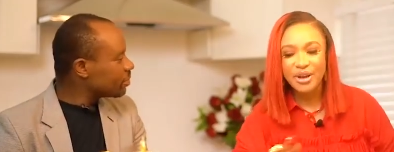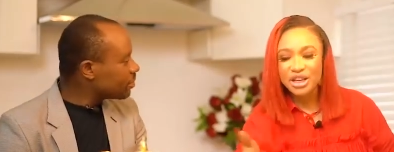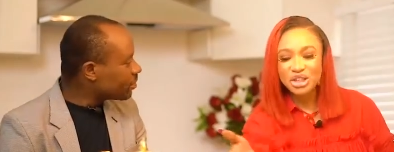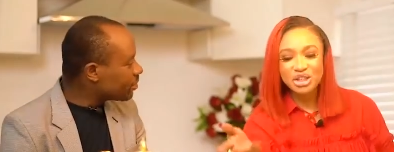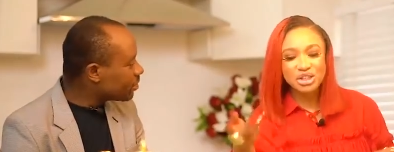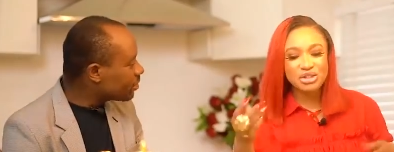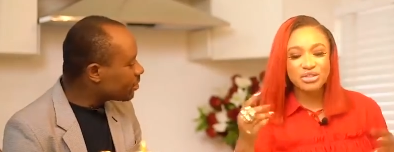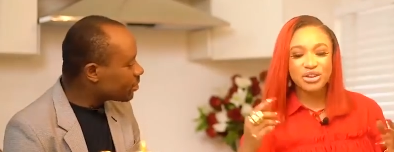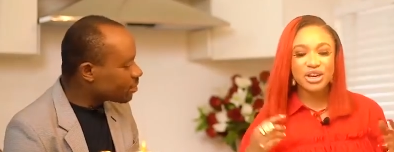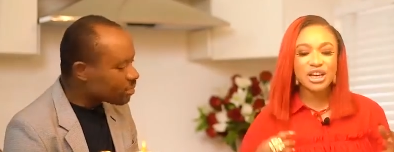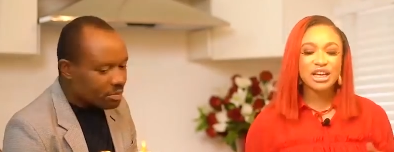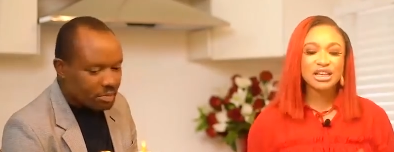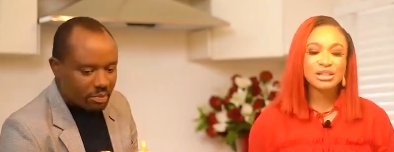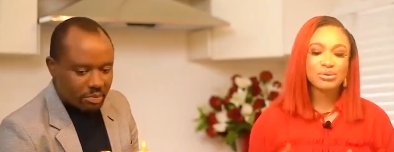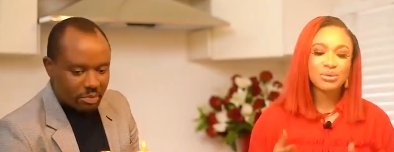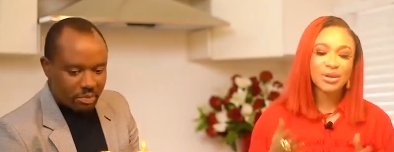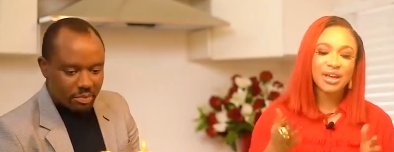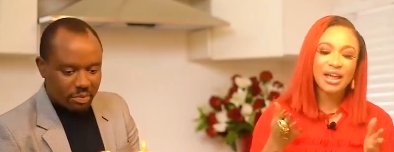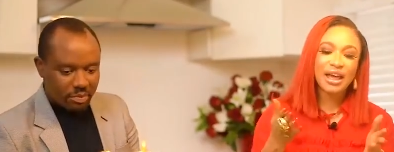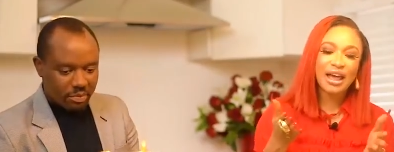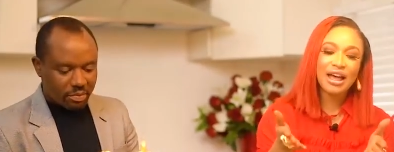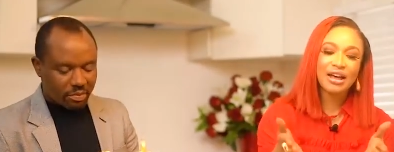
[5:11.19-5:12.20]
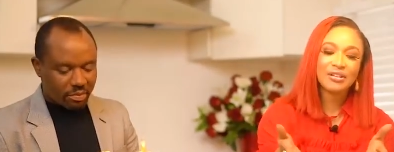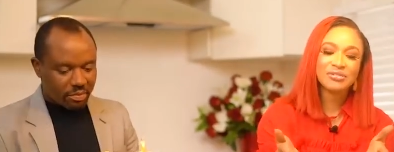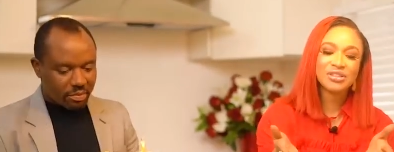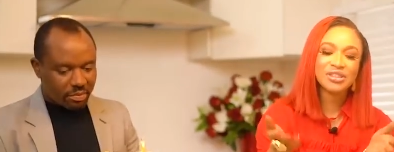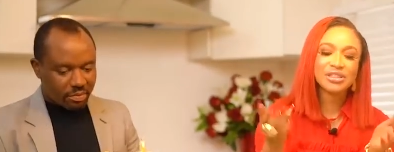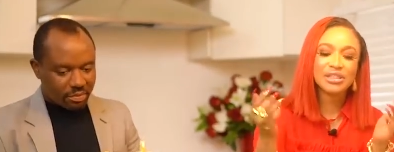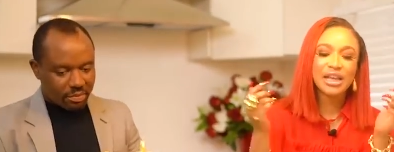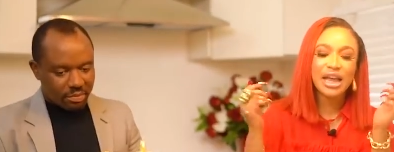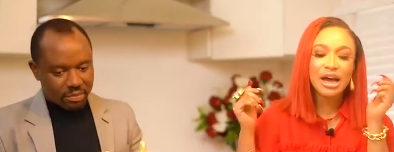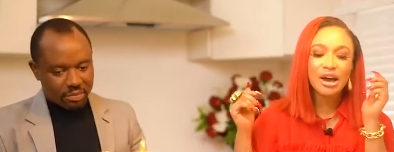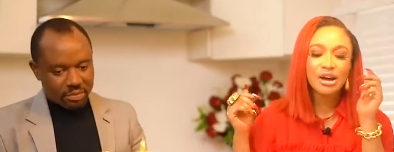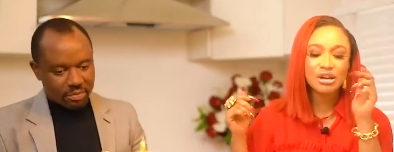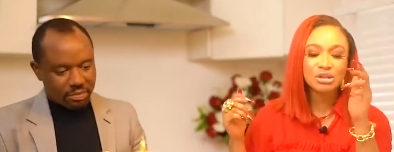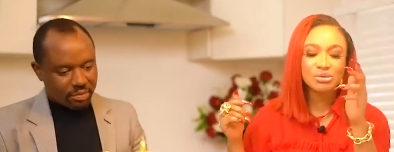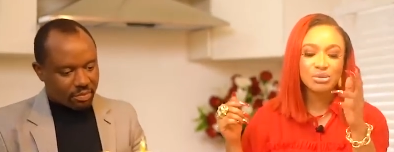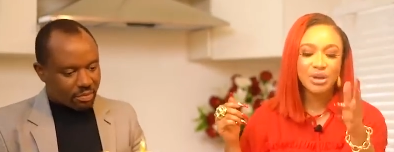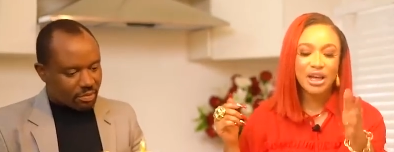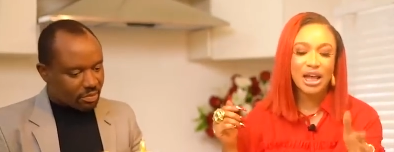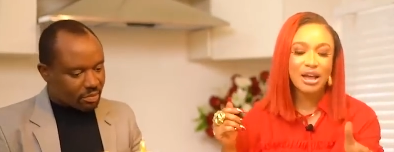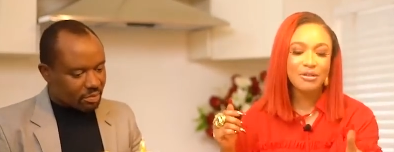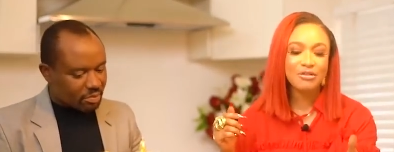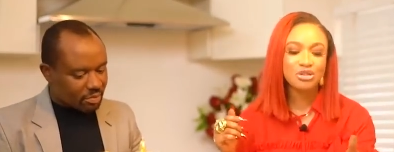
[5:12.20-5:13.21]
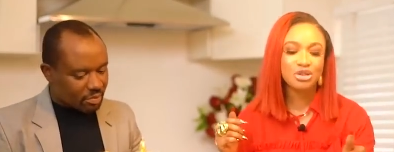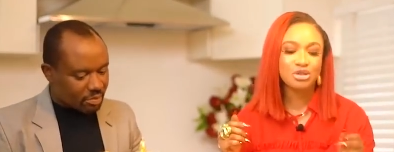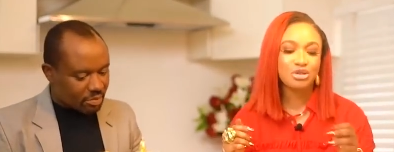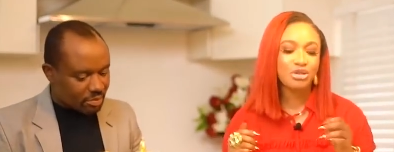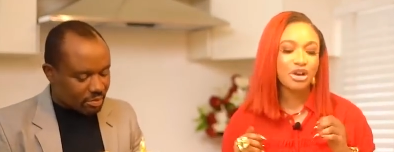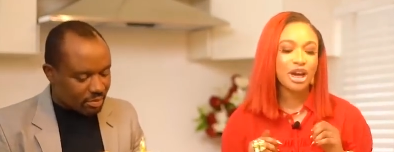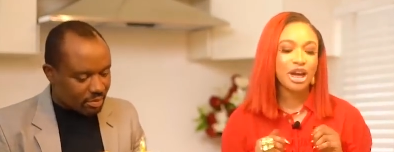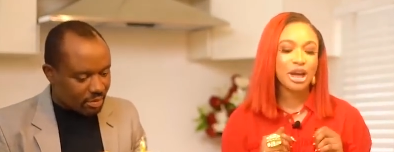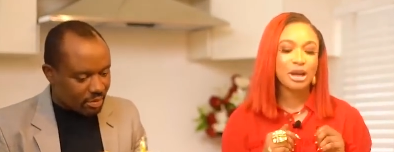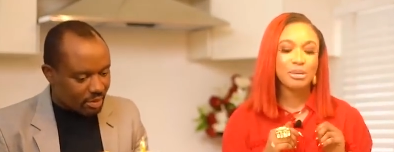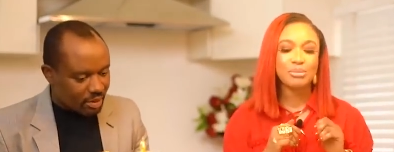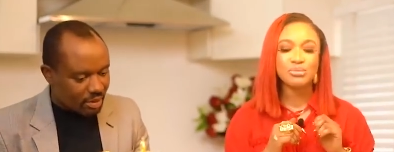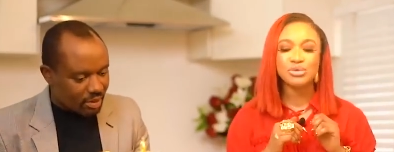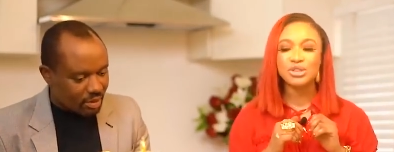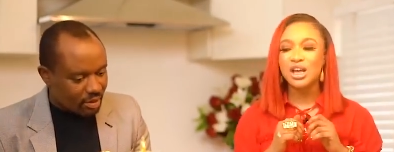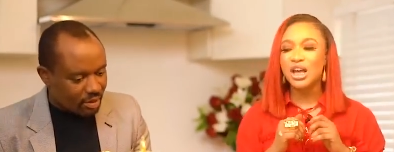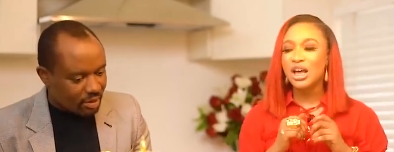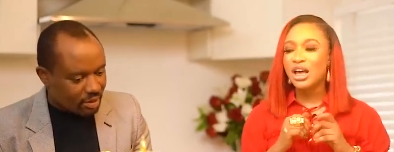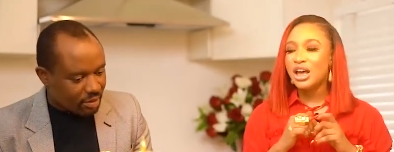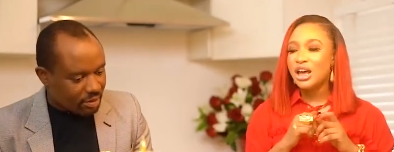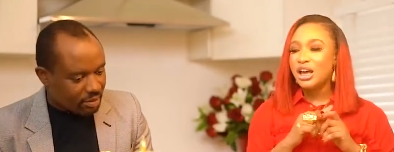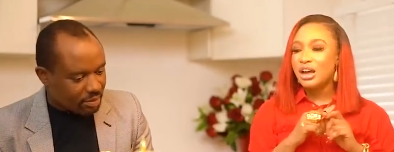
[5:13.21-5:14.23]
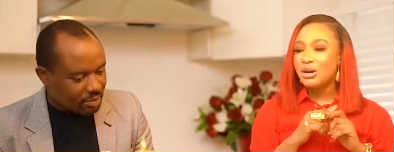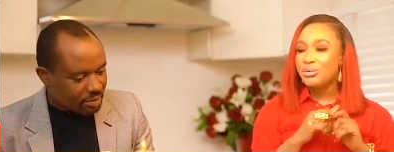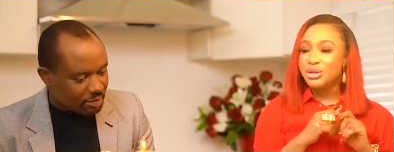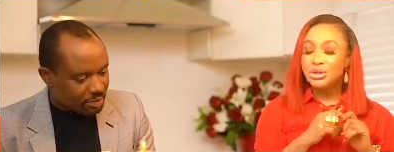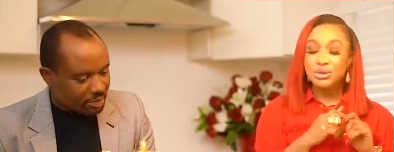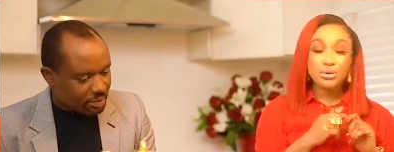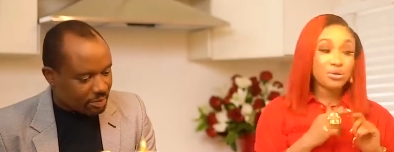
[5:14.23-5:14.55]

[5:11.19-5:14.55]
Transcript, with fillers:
Speaker 1: pastries, we have snails, we have shrimps, we